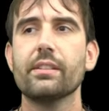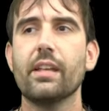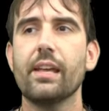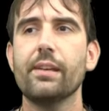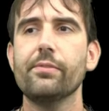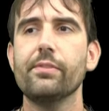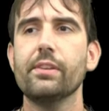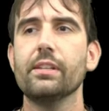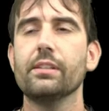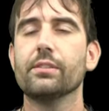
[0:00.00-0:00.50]

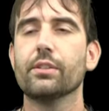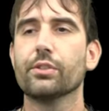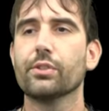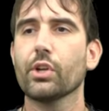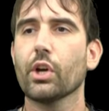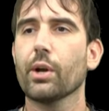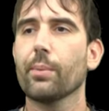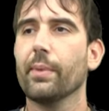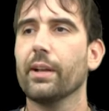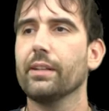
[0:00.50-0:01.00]
Navy
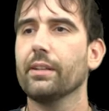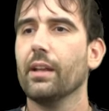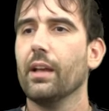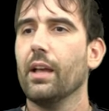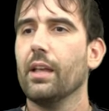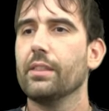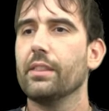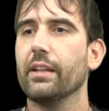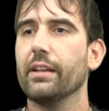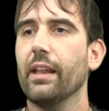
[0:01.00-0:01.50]
determined
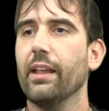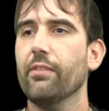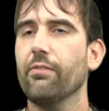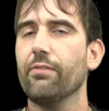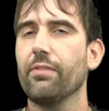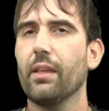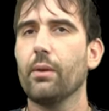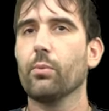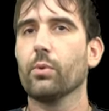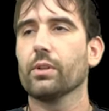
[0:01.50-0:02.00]
that
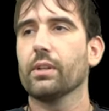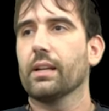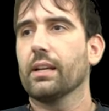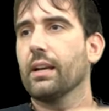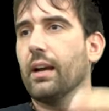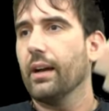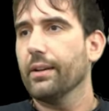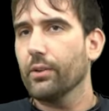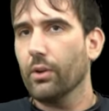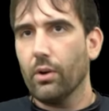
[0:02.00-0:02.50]
if they were to
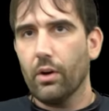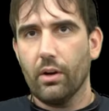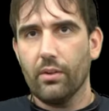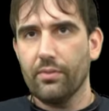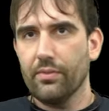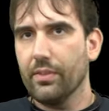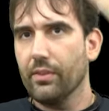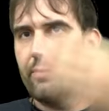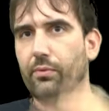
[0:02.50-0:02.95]
cut off the